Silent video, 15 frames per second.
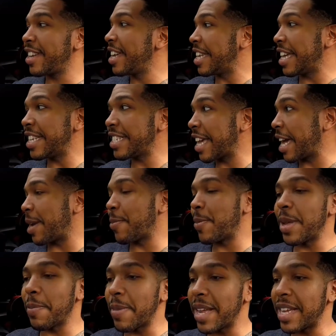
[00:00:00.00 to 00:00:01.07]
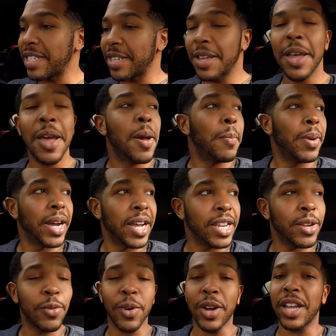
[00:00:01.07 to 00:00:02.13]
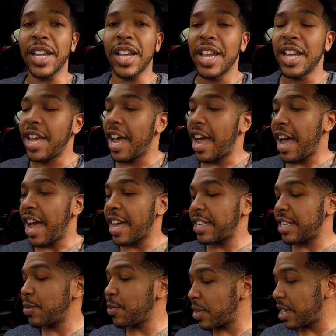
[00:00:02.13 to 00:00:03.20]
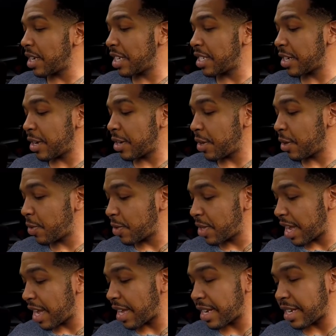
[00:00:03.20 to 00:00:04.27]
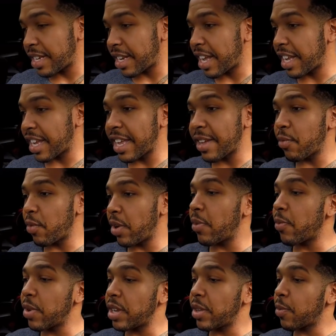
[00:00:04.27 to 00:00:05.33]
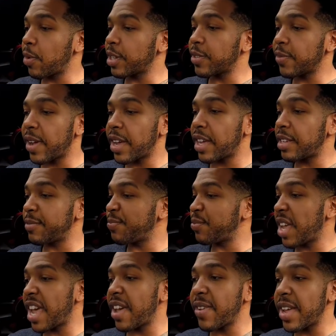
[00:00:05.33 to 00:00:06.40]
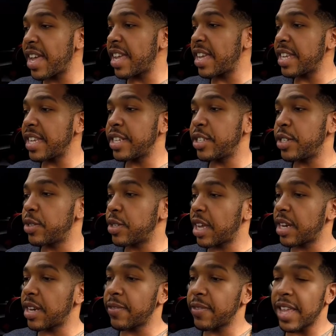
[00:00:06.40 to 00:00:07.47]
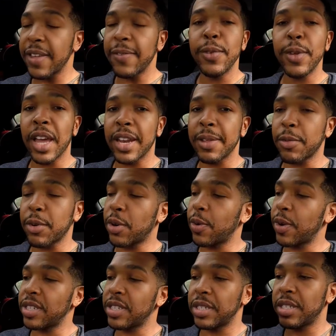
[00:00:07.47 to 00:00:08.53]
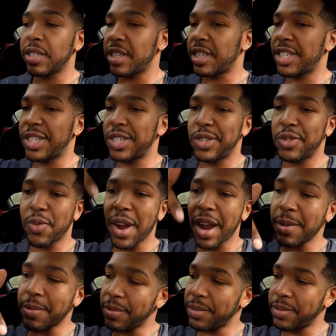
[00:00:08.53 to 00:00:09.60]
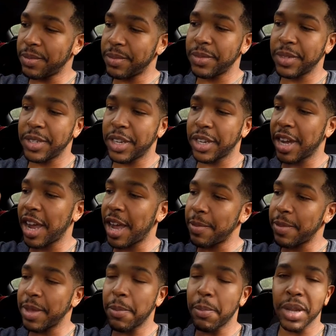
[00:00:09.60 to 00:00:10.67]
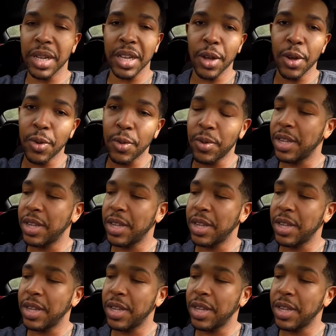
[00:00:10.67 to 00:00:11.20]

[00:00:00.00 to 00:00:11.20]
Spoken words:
that's got to be amazing. But anyway, I just want to let y'all know that like it really works fine. I haven't had any issues out of it. If you got any more questions, just drop your comment below.